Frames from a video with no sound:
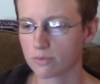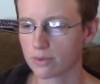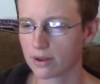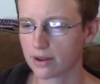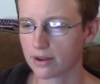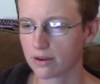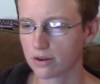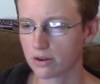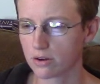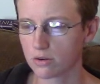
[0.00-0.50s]

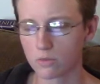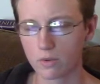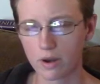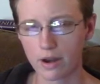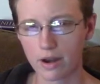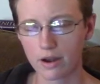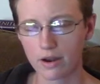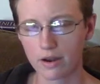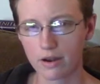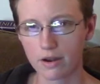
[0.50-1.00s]

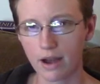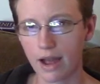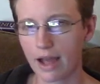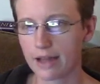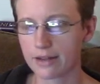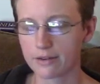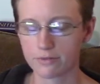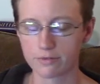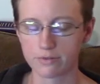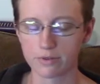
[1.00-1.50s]
I
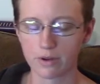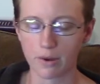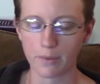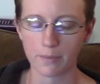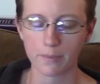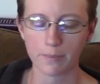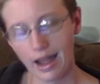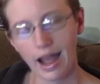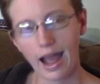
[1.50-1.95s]
don't know.